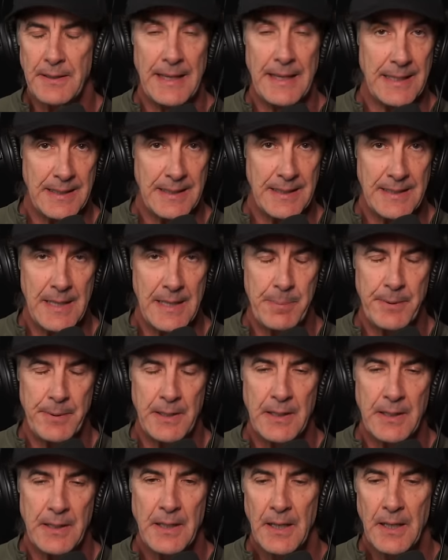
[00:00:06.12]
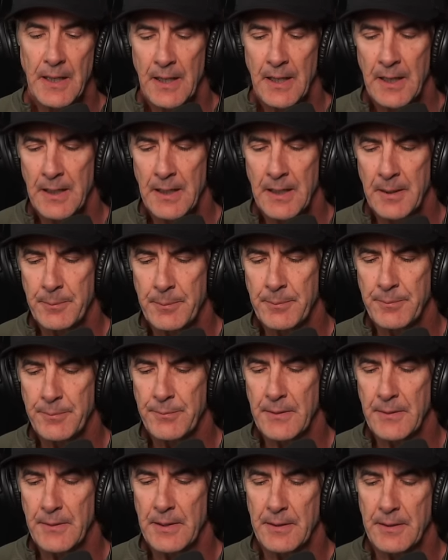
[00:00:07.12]
canine deputy,
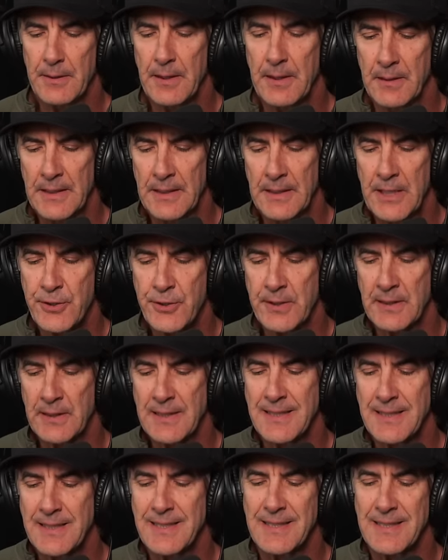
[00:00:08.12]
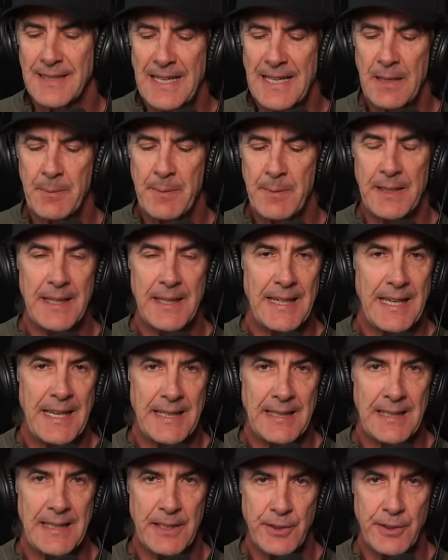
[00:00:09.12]
allegedly slamming a
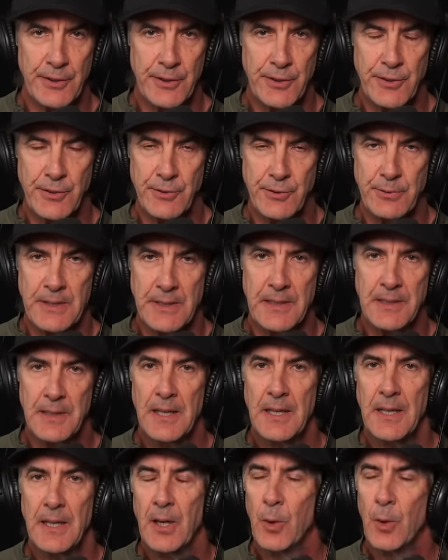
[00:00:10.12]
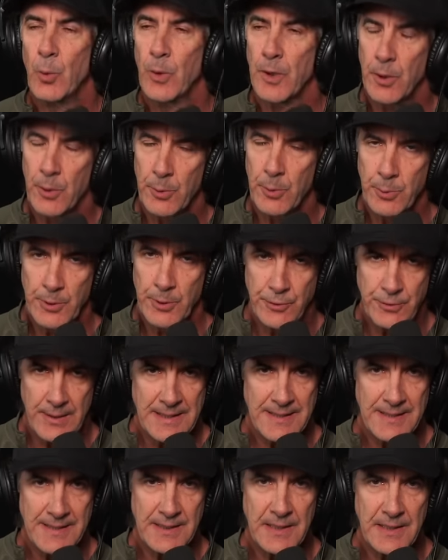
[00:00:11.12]
canine to the street. We're going to
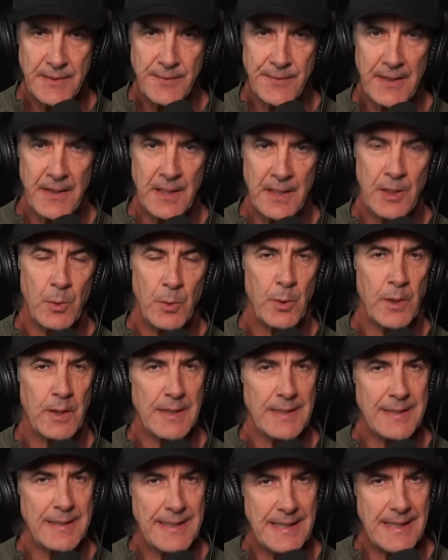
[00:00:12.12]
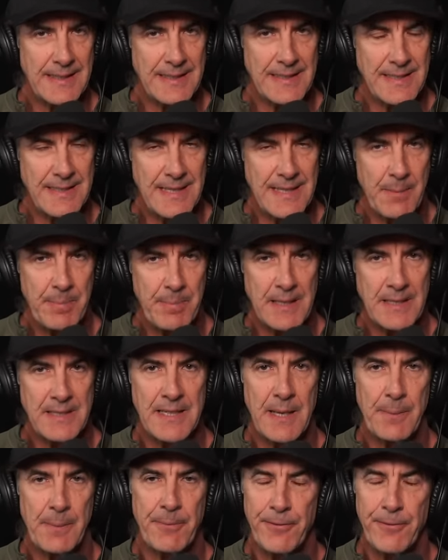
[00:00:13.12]
address it in this video. We're going to take it step by
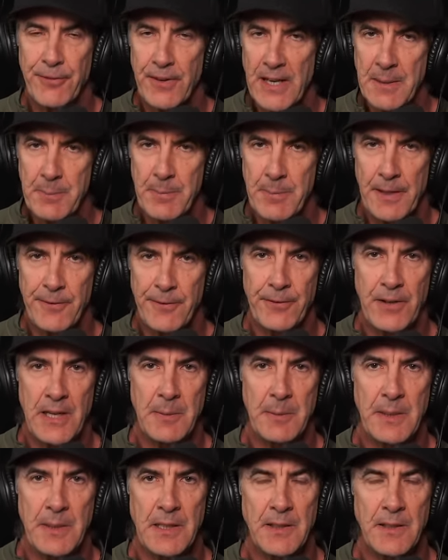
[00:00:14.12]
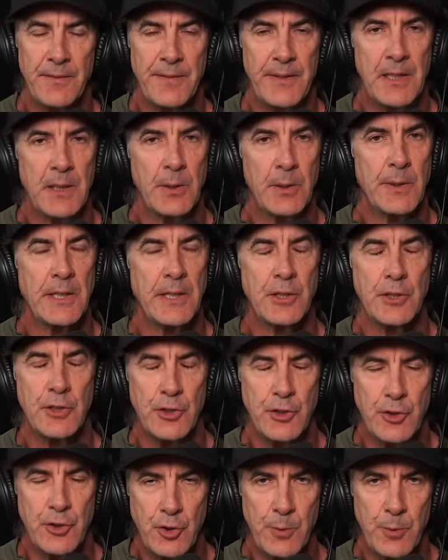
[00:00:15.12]
step, frame by frame in the video in
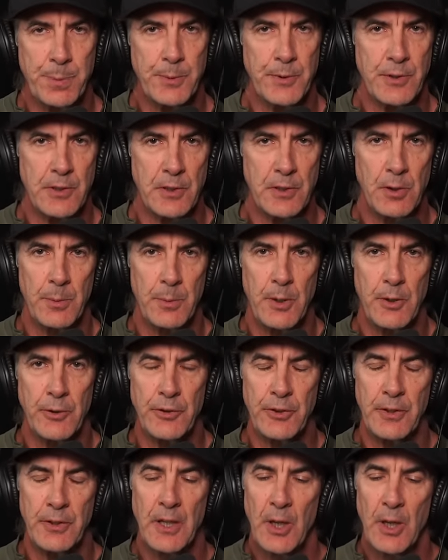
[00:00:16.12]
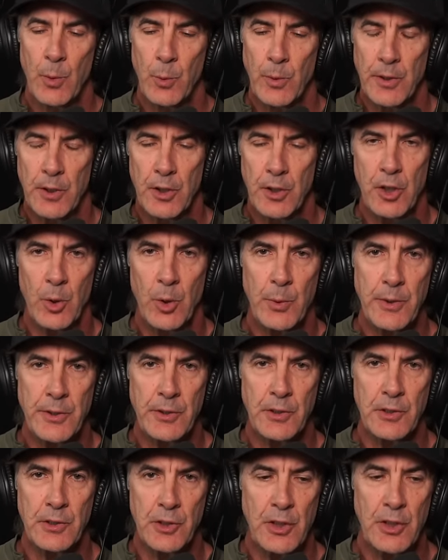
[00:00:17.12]
super slow motion. We're going
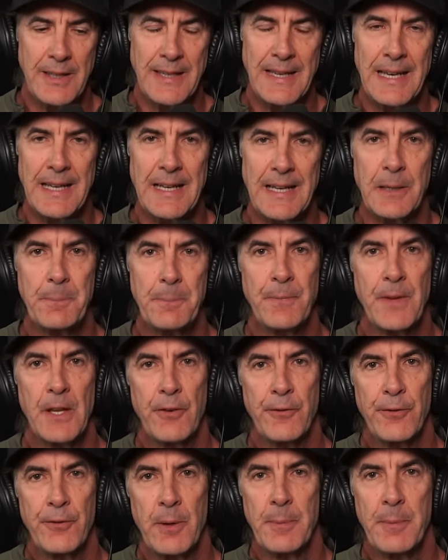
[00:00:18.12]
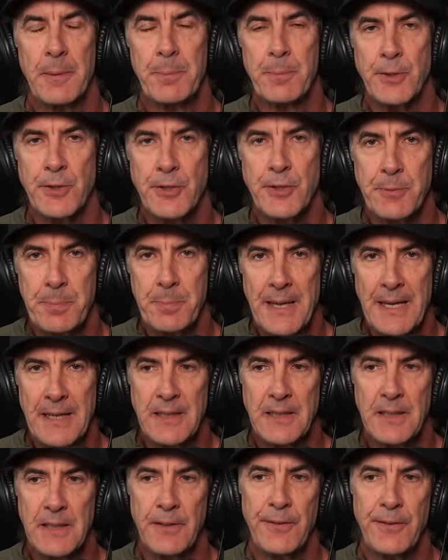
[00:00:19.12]
to look at it from a
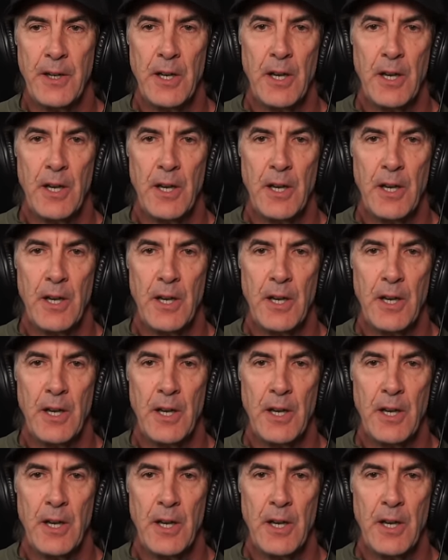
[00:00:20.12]
perspective